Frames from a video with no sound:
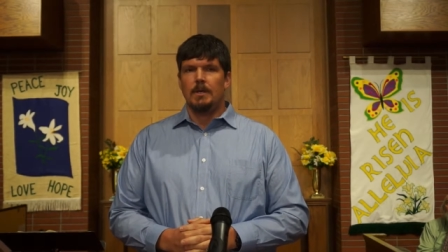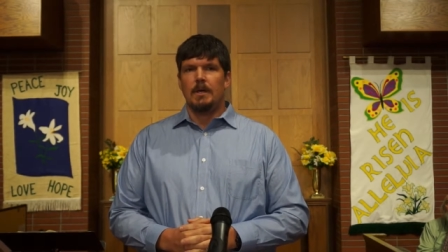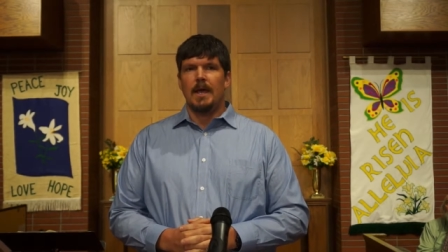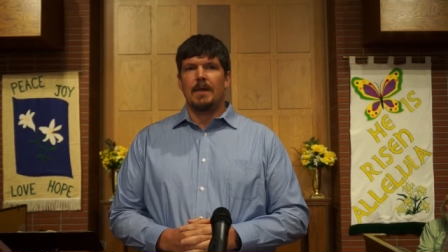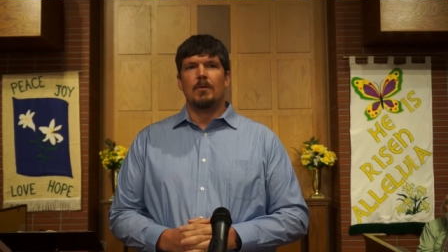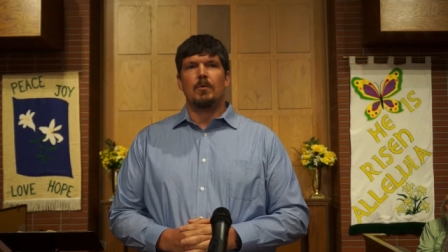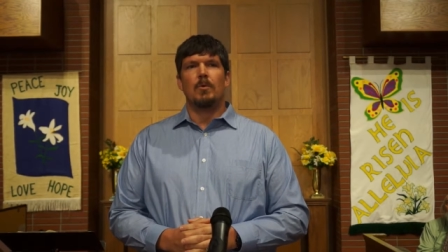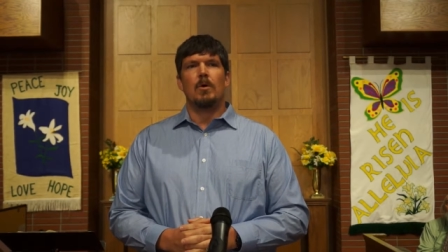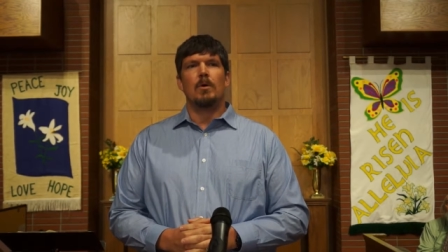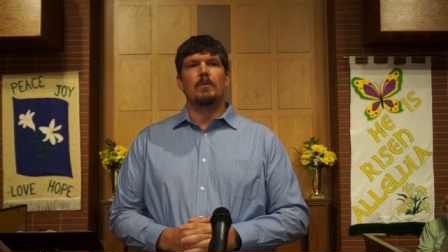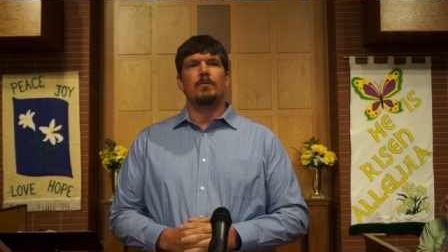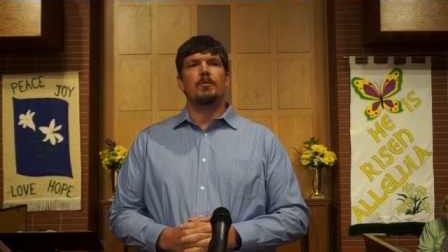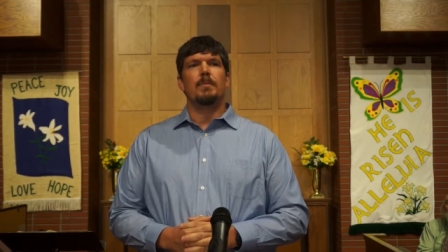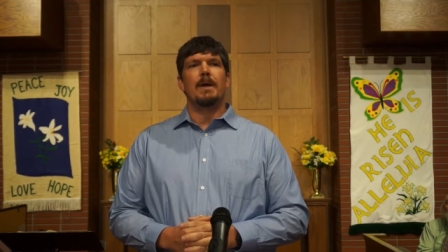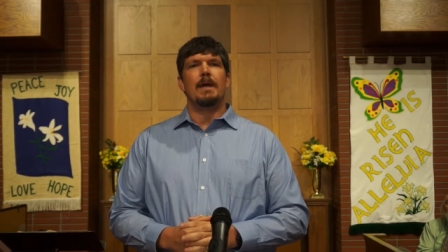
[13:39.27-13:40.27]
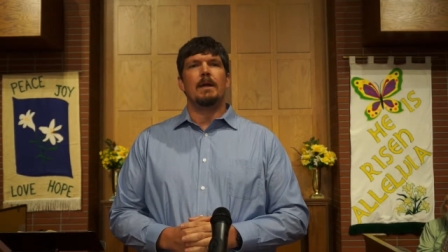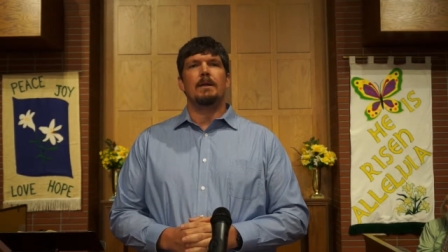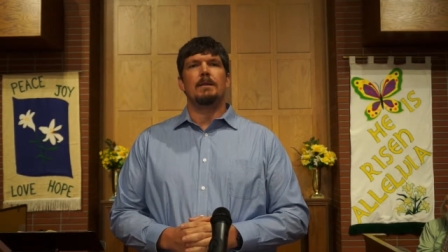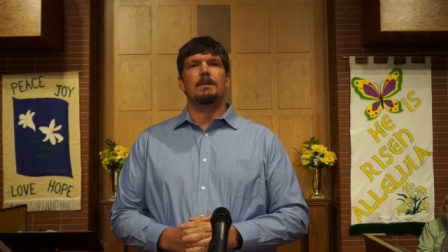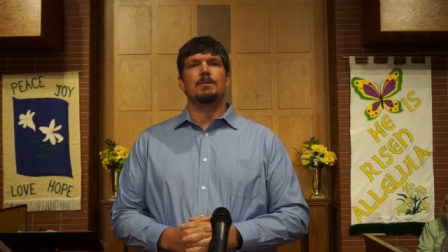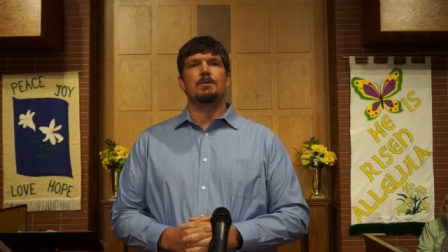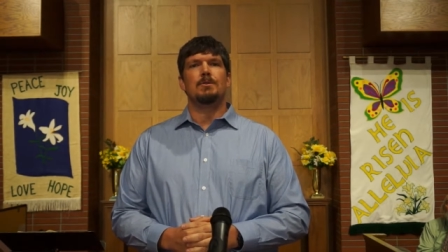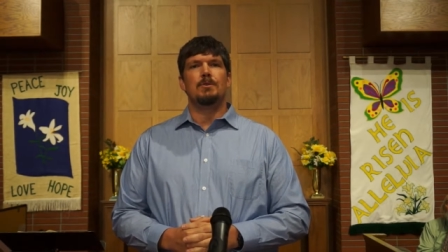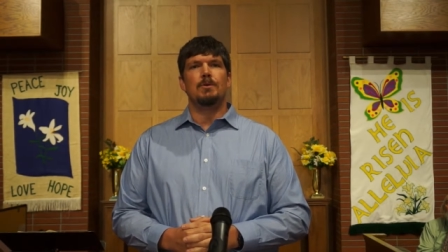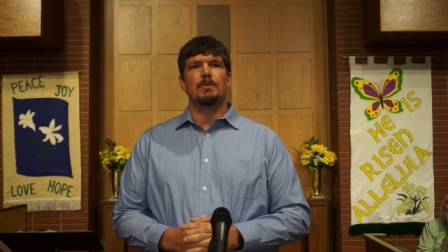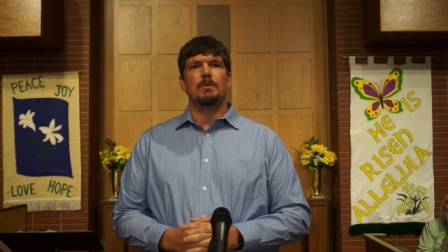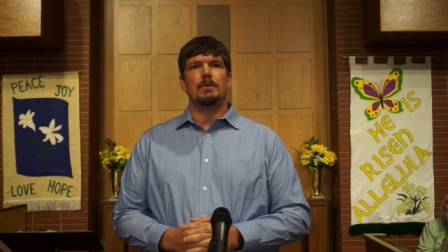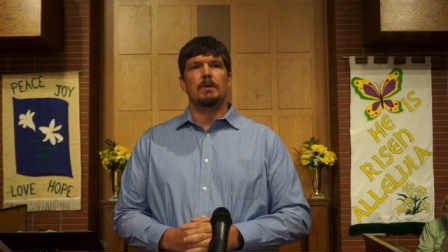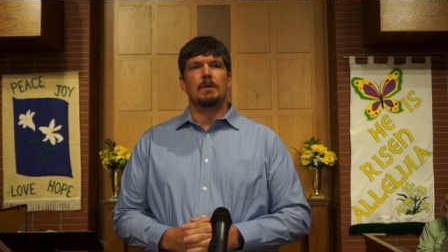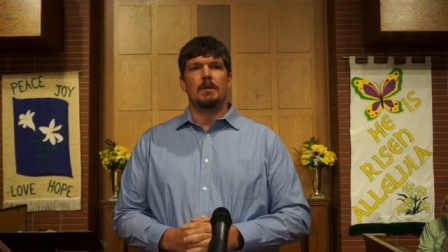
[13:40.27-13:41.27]
and the role of humanity to
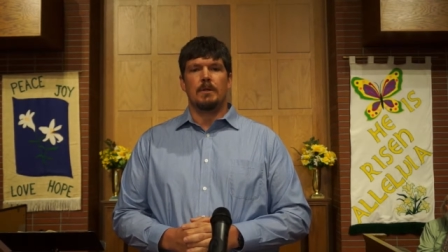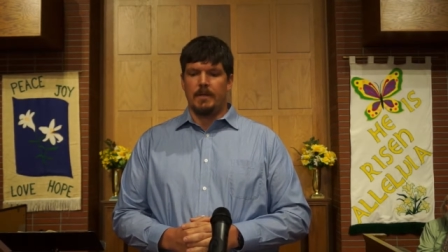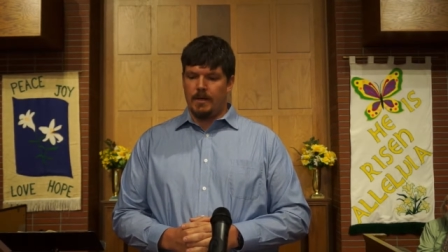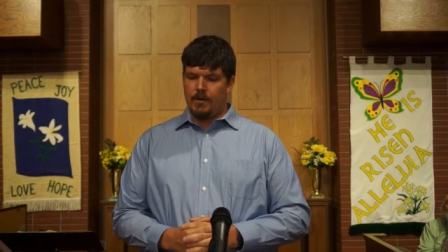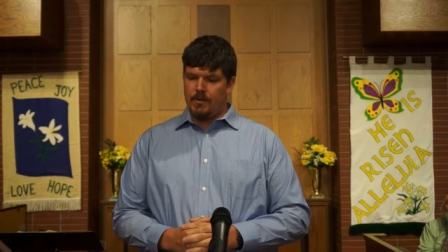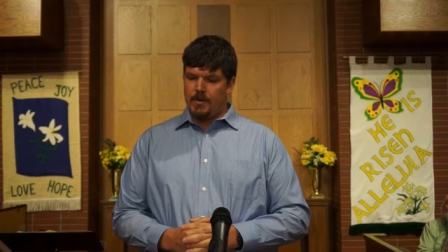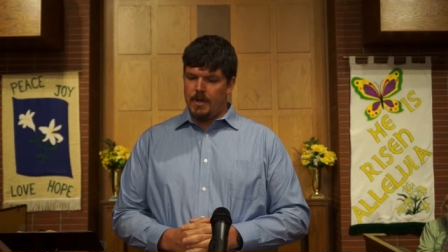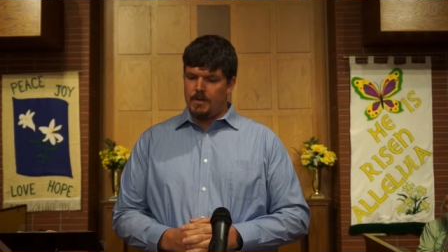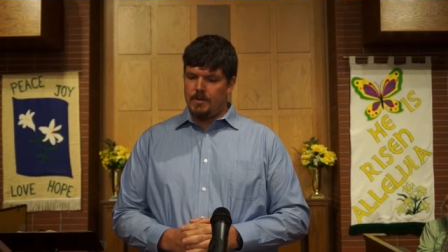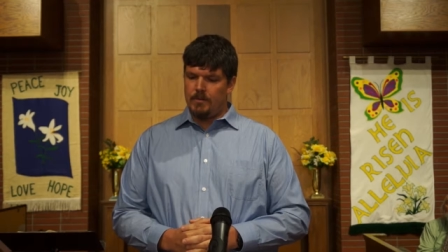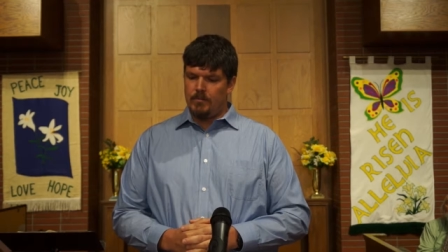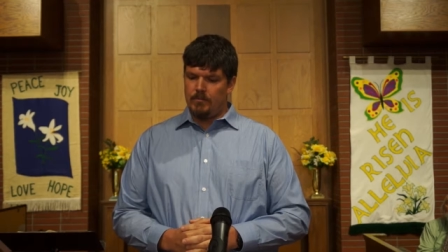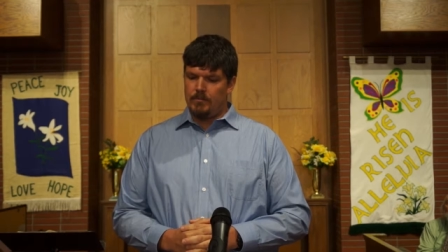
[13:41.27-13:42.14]
steward that creation.